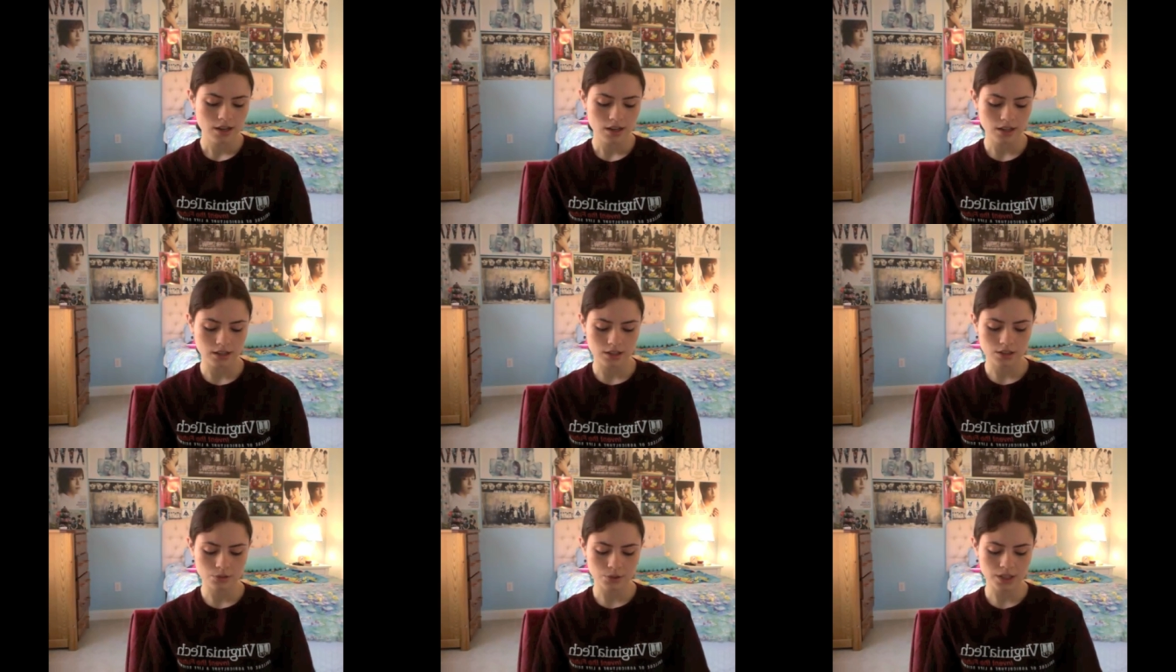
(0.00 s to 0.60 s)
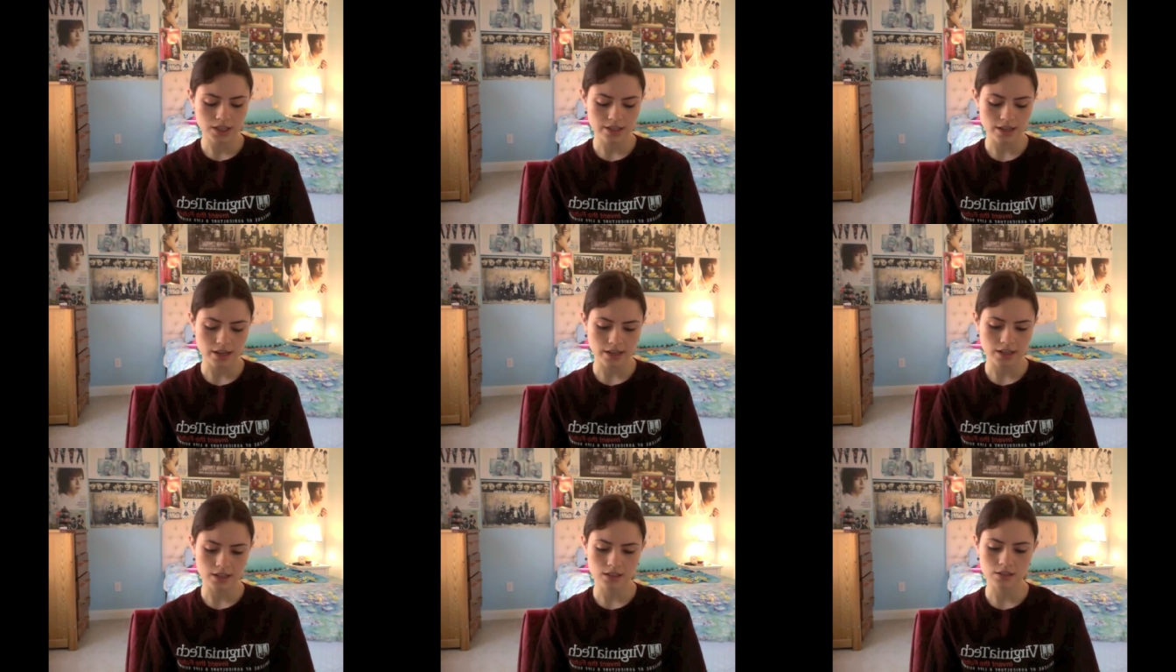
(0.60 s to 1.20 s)
and the
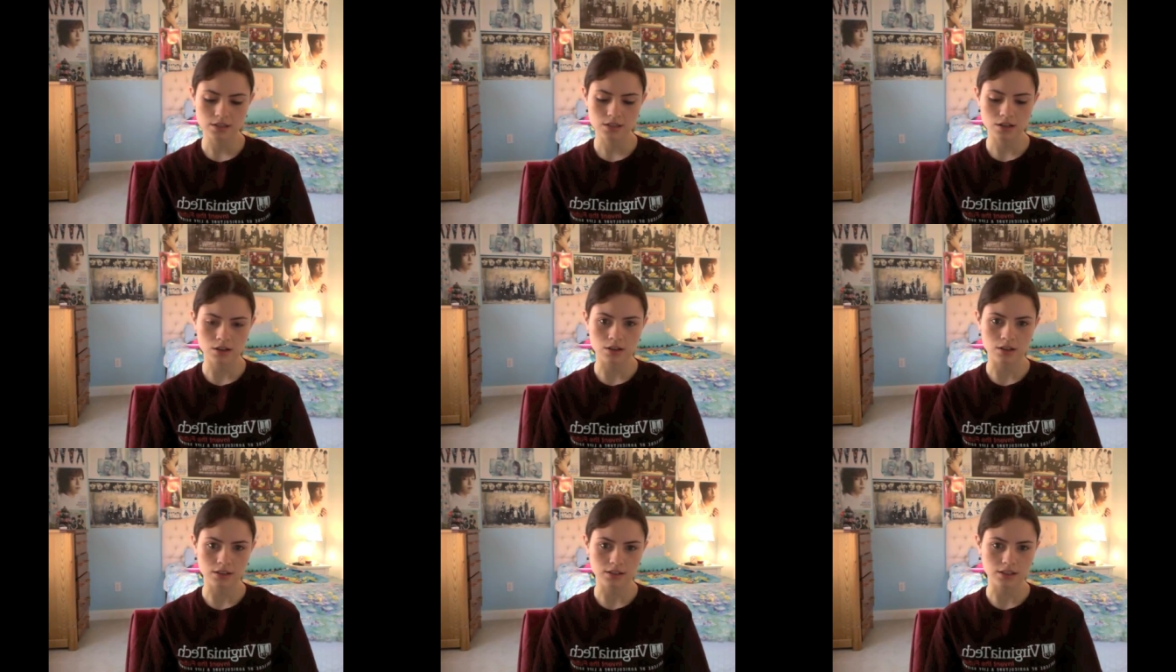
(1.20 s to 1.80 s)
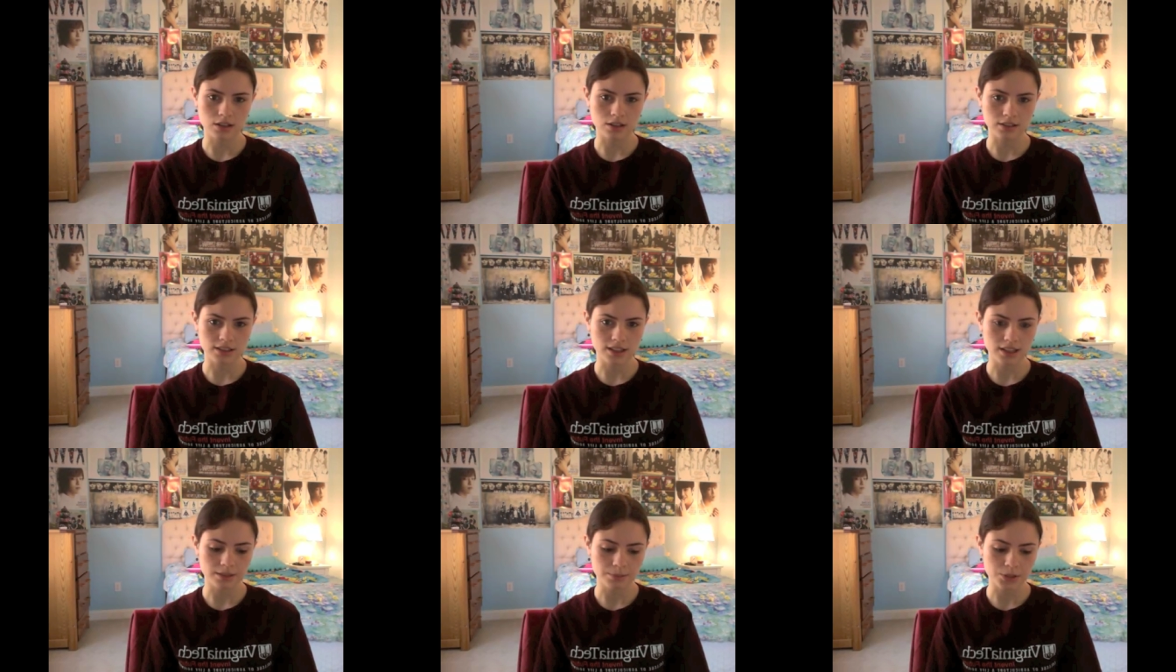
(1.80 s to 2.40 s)
22nd on
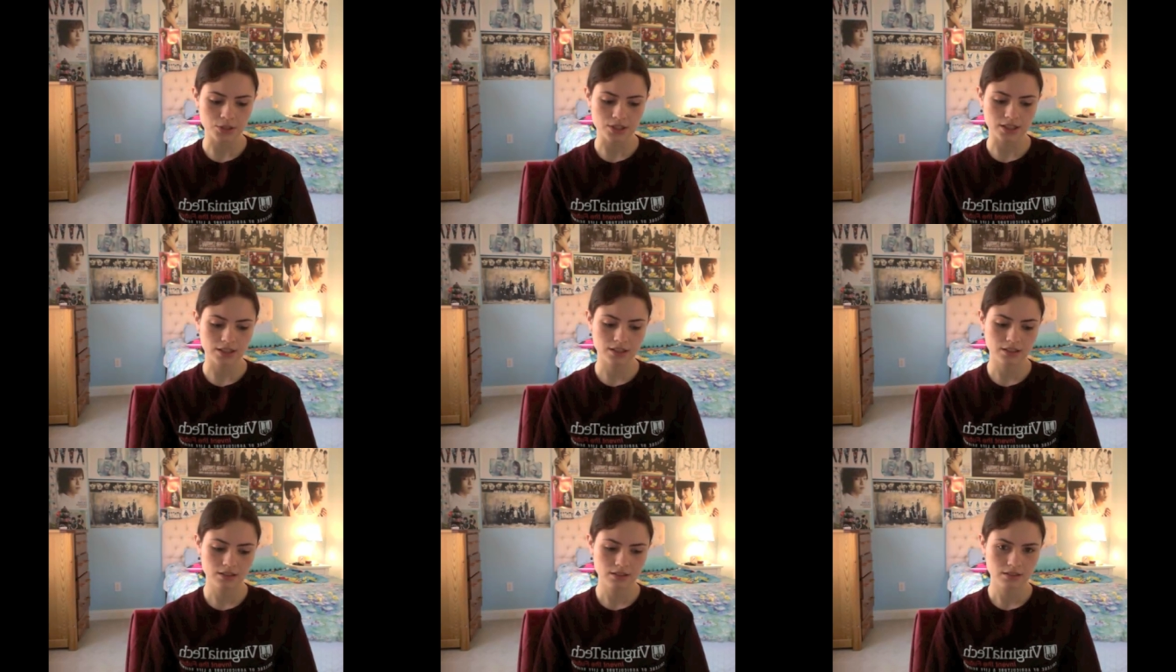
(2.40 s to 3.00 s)
online music